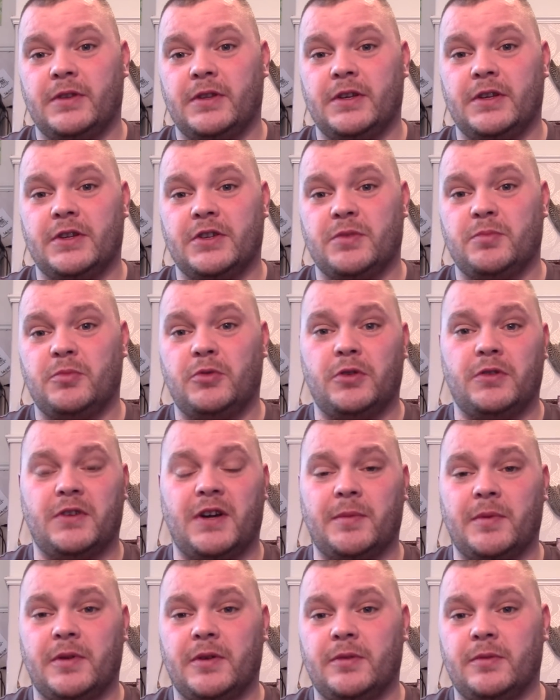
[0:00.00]
the smaller
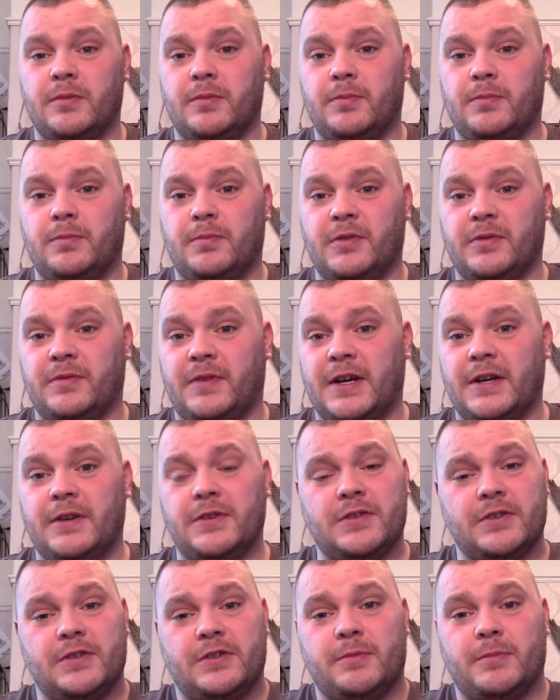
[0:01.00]
ammo
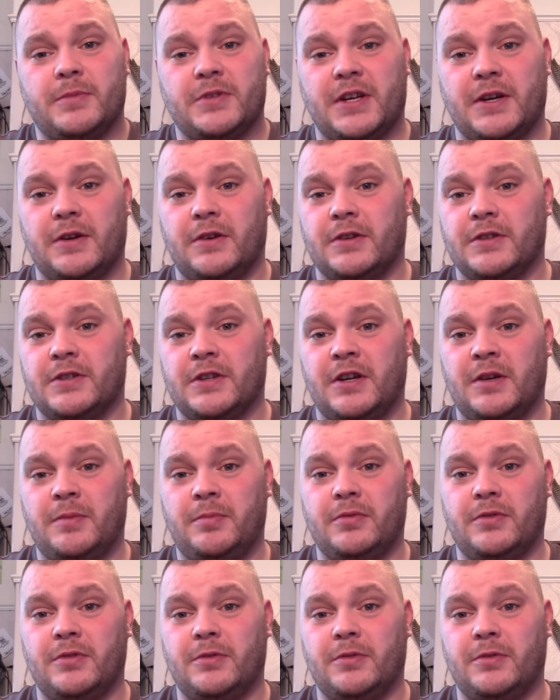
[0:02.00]
prevails and comes out on top,